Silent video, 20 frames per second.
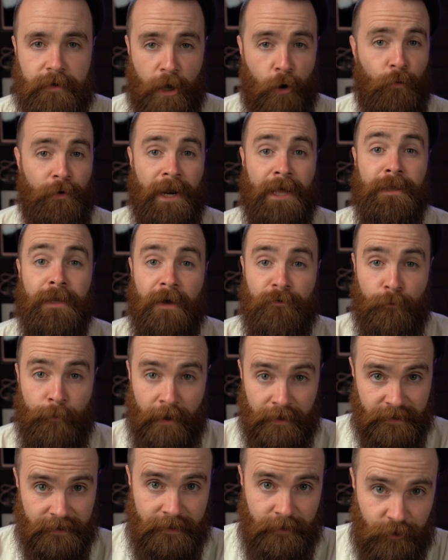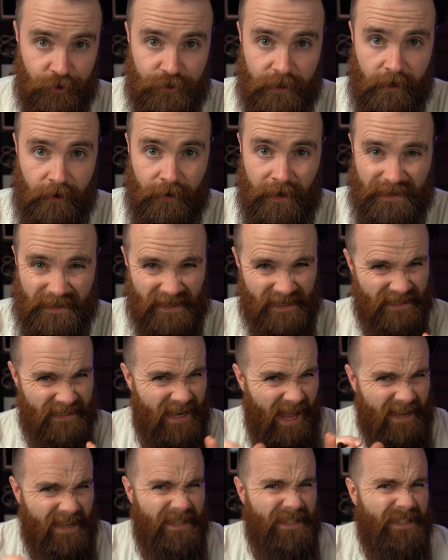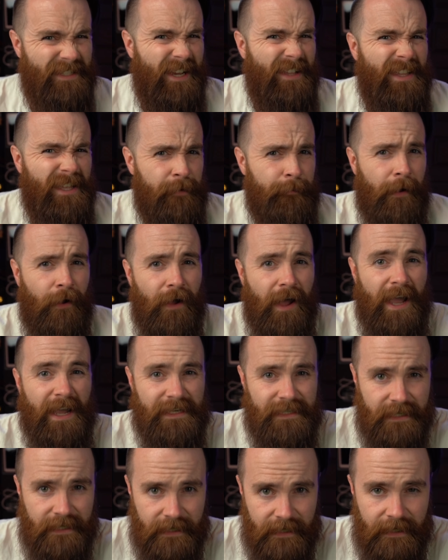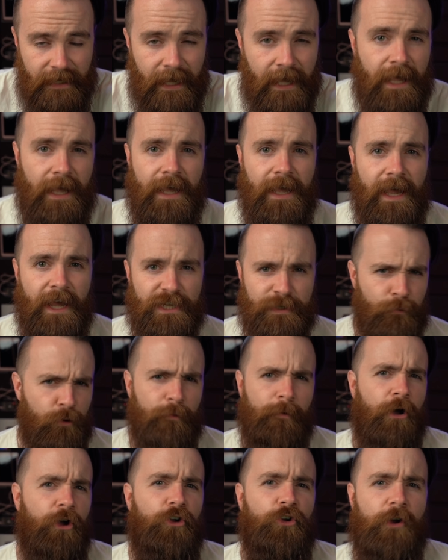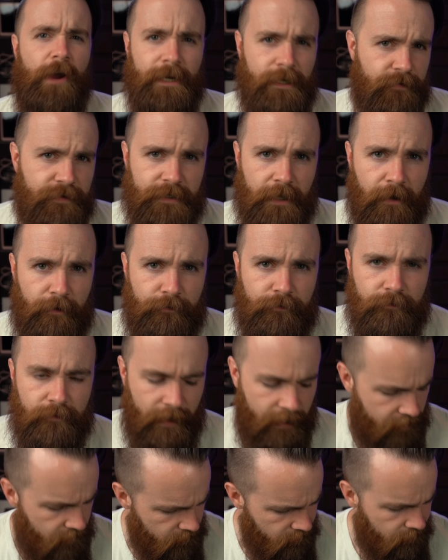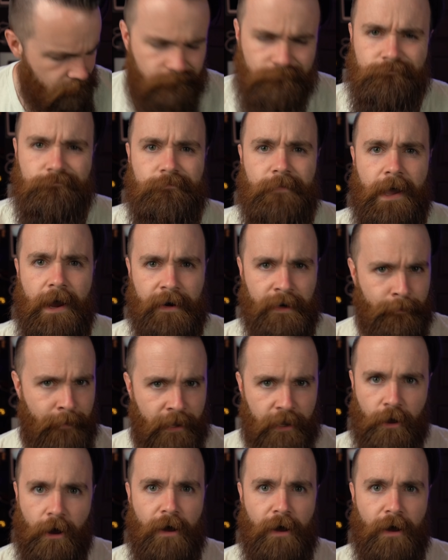Now, what I love about Skillshare is that it's not necessarily about I T, it's more about creative stuff, like how to make